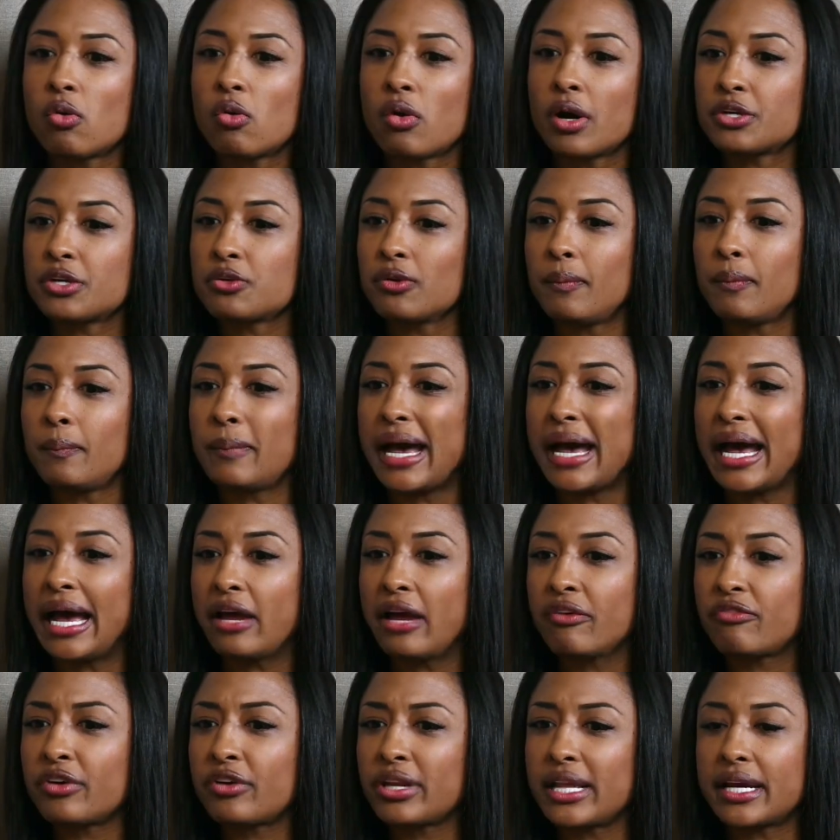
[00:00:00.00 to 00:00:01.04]
onto a
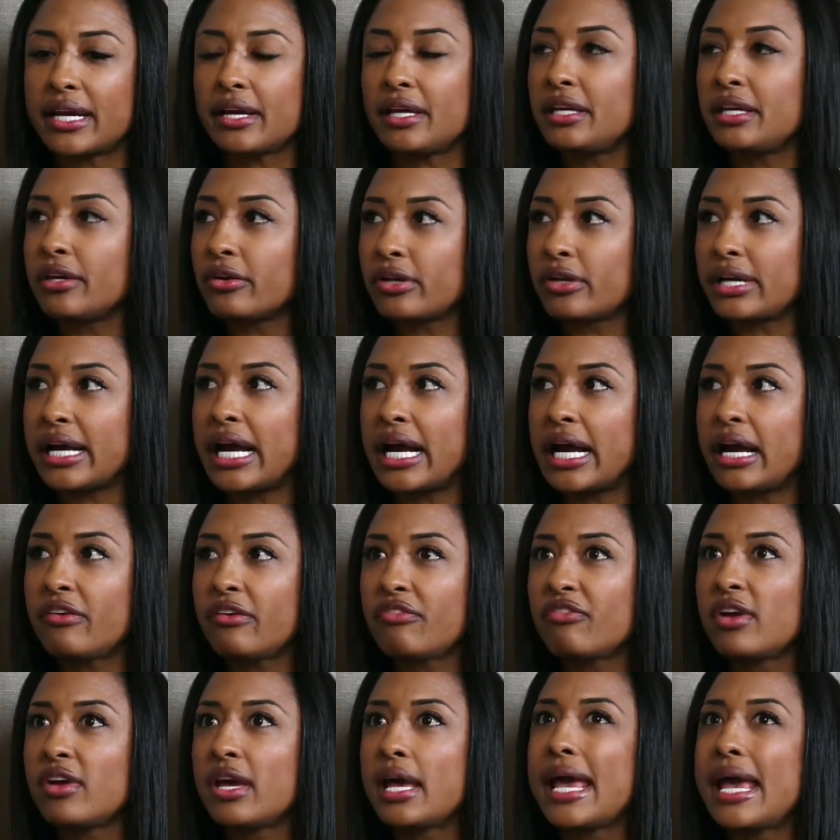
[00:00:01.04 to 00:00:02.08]
mat for like a year and a half,
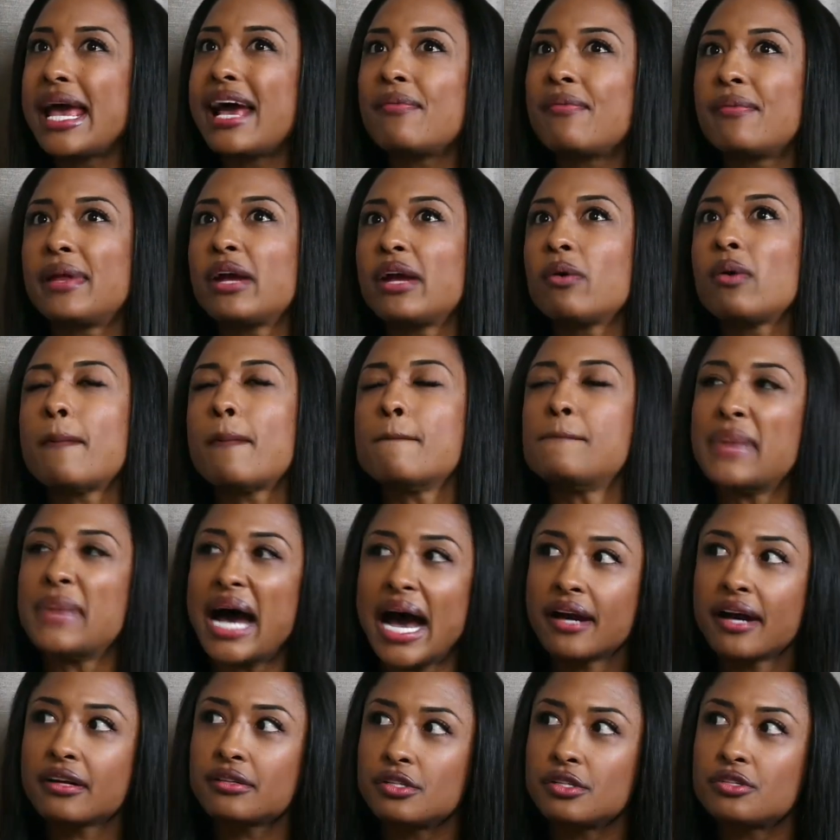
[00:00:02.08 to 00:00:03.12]
and then I went
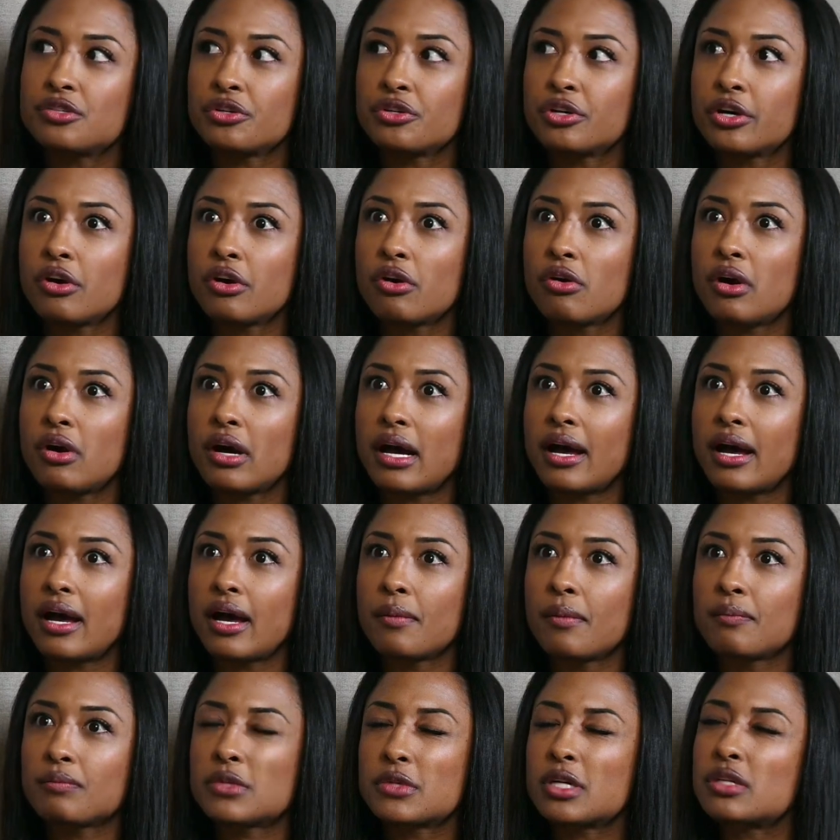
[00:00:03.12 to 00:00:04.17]
back to judo
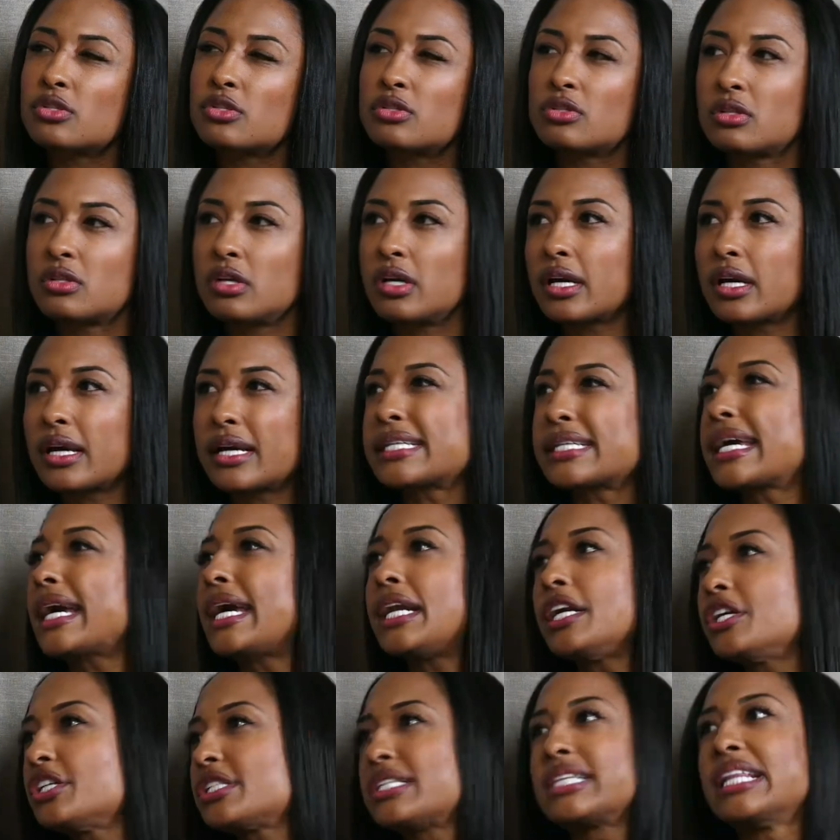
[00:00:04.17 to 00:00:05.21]
because I kind
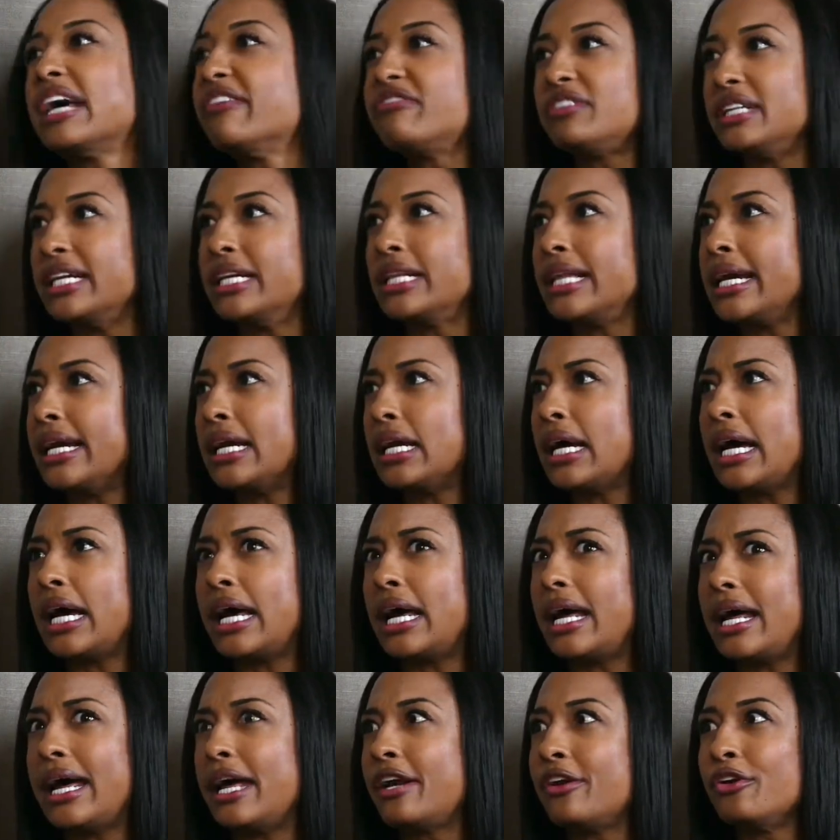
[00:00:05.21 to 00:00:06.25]
of just left it like
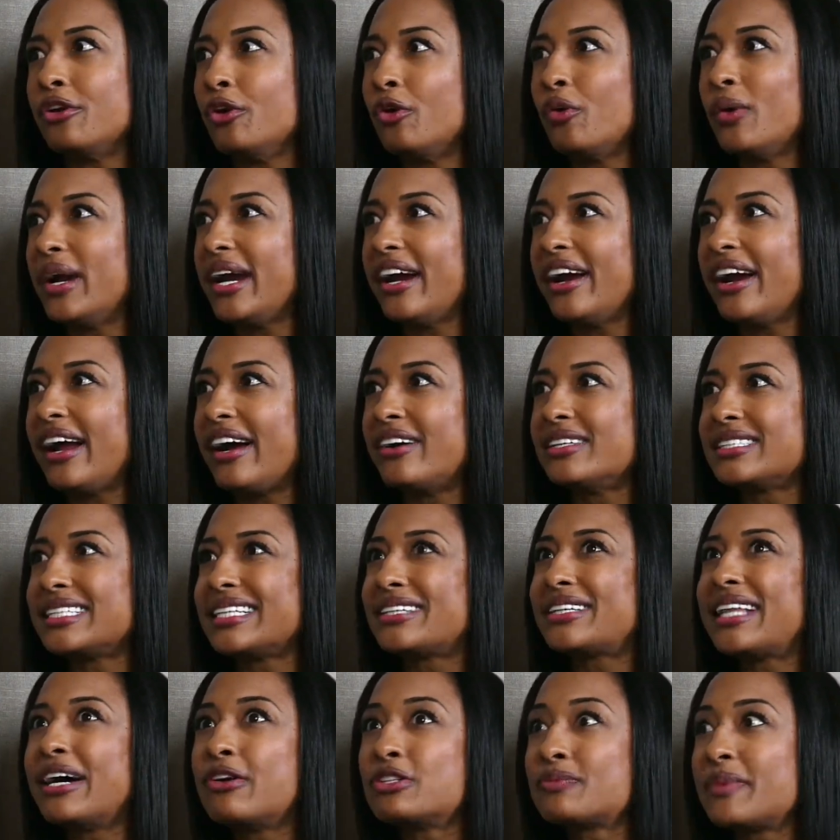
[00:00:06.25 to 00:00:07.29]
out of nowhere. I was like,
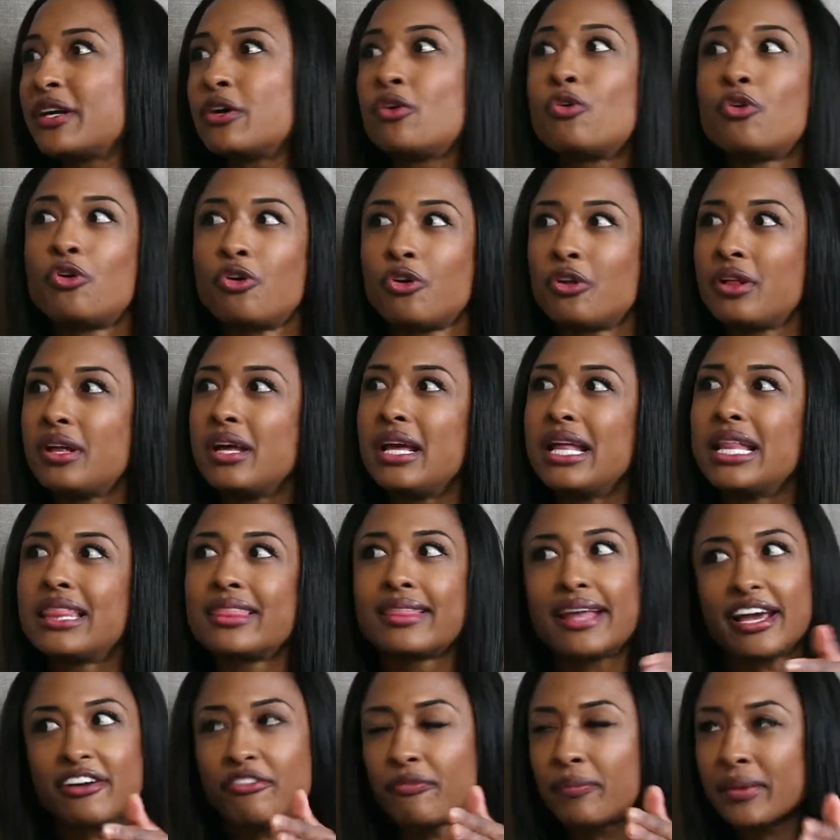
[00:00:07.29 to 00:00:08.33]
that was my whole
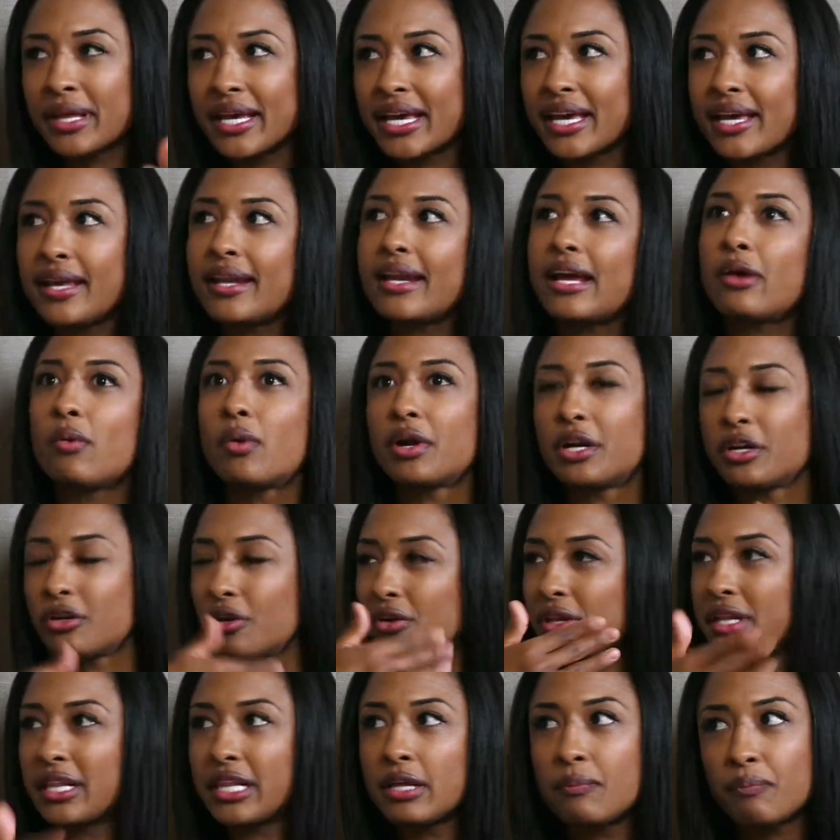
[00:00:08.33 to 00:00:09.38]
life plan. I wanted to go to
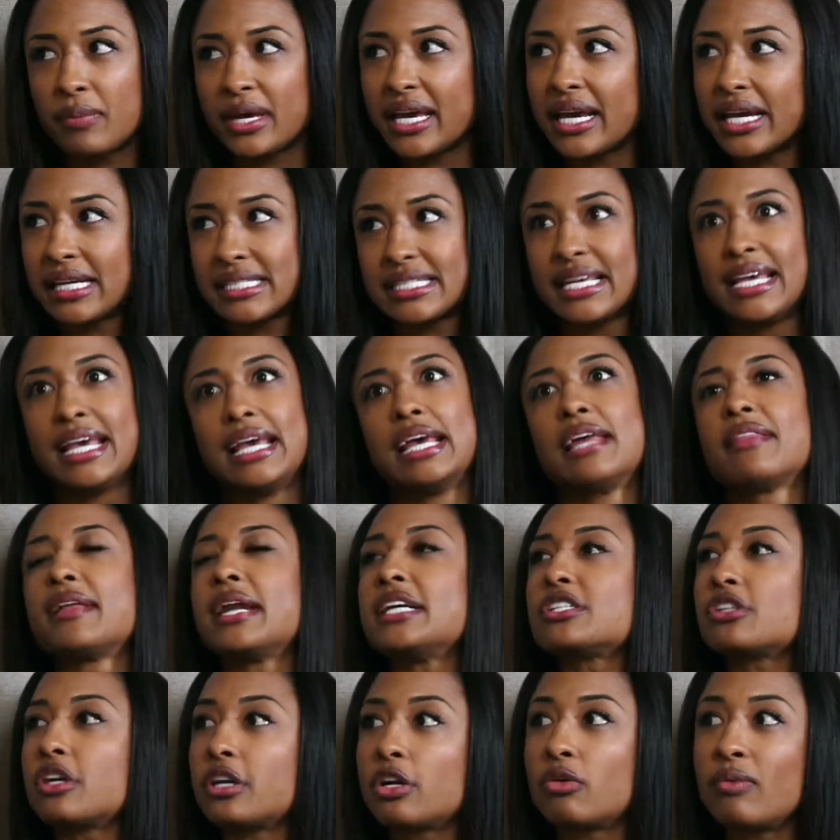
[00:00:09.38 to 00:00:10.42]
the Olympics. Then I
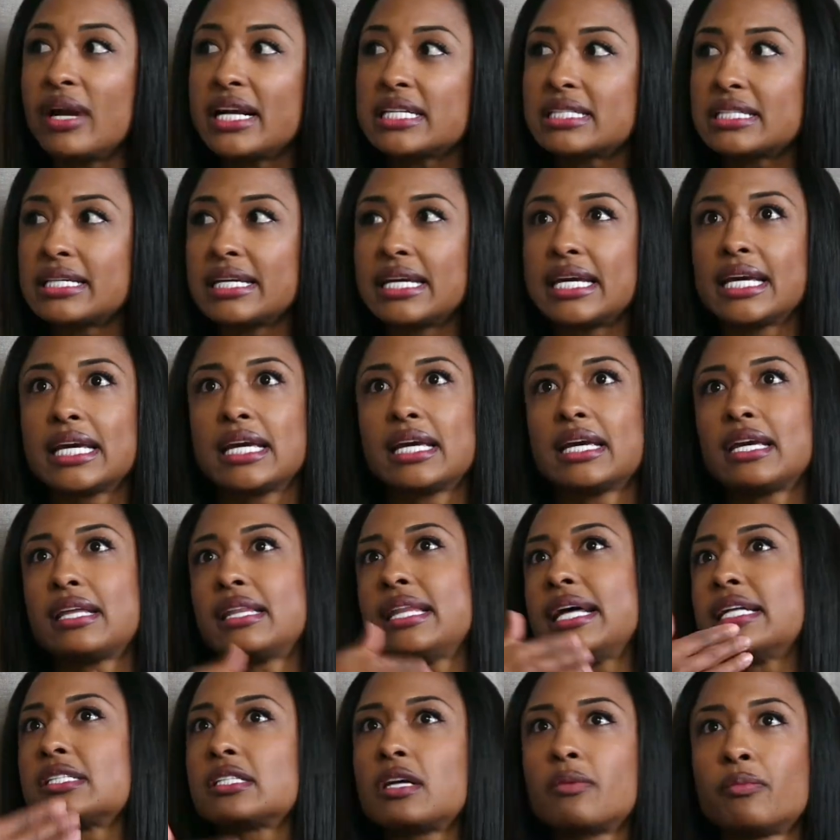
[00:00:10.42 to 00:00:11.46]
started wrestling, and
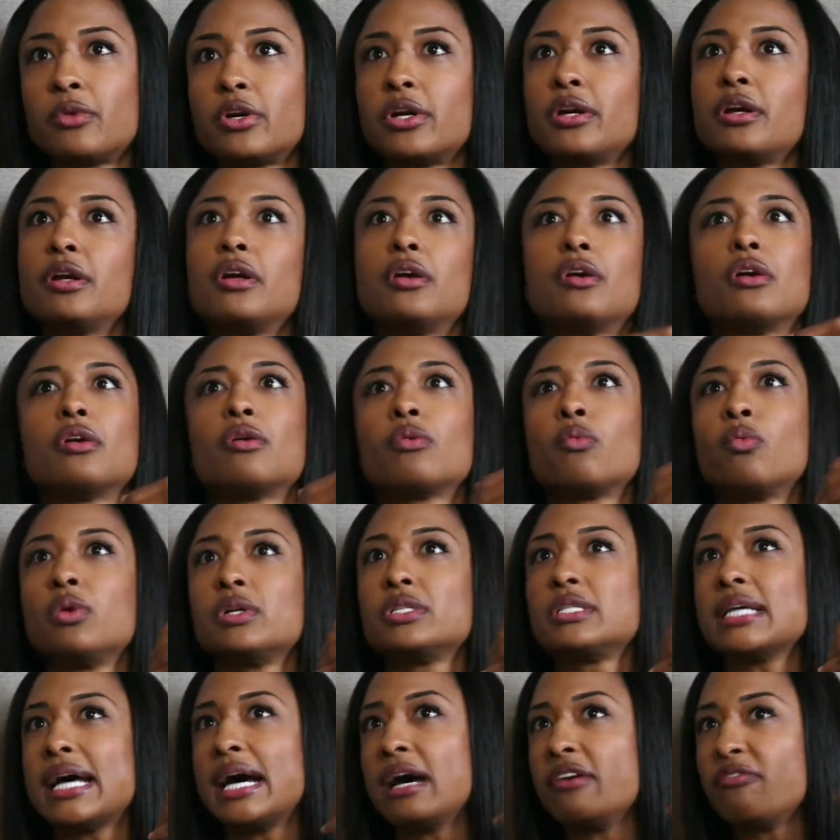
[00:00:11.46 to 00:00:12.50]
that summer was
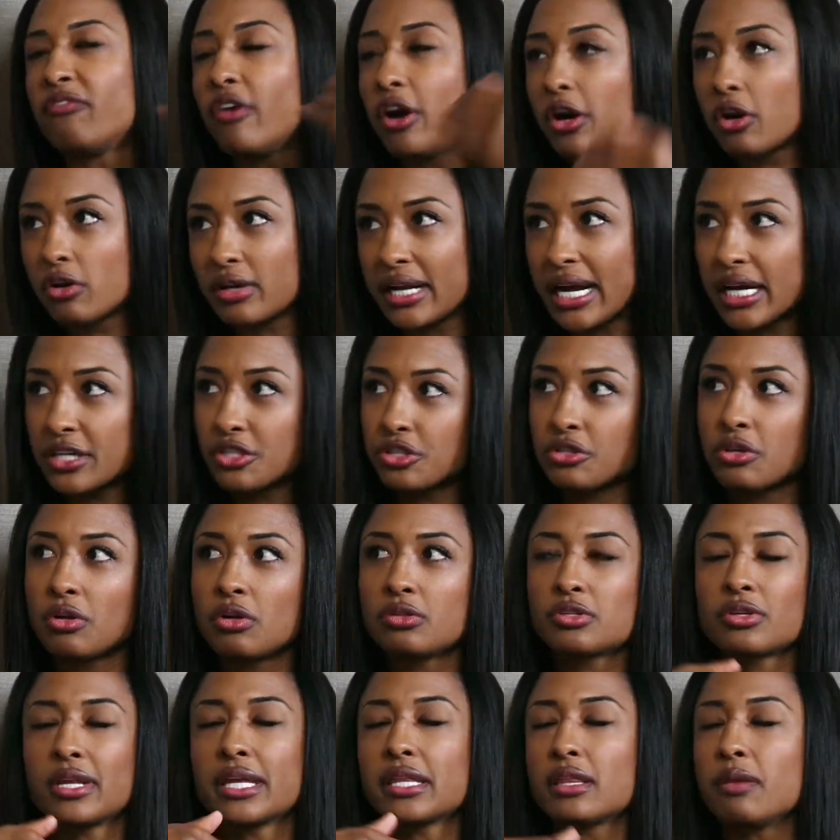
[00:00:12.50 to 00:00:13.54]
at Fargo Nationals,
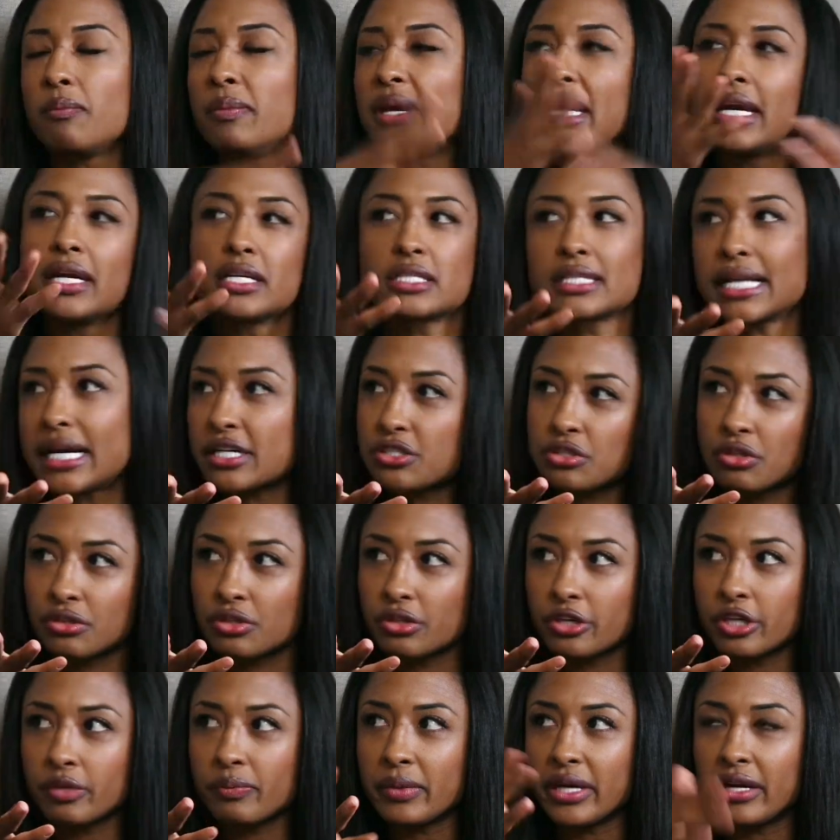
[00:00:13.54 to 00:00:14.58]
like the biggest national
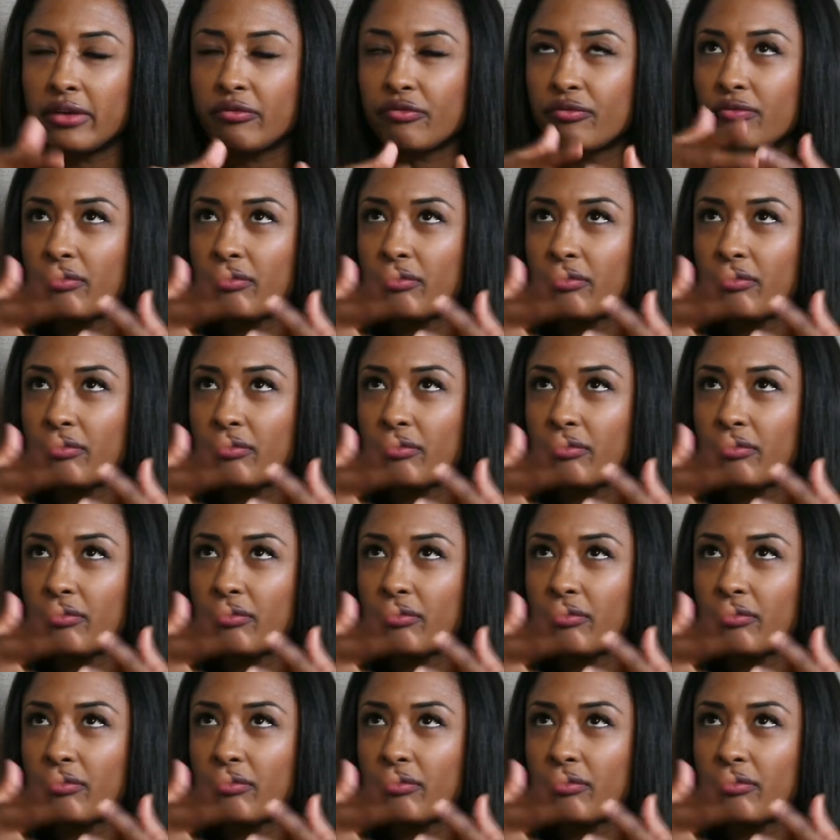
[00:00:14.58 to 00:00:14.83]
tournament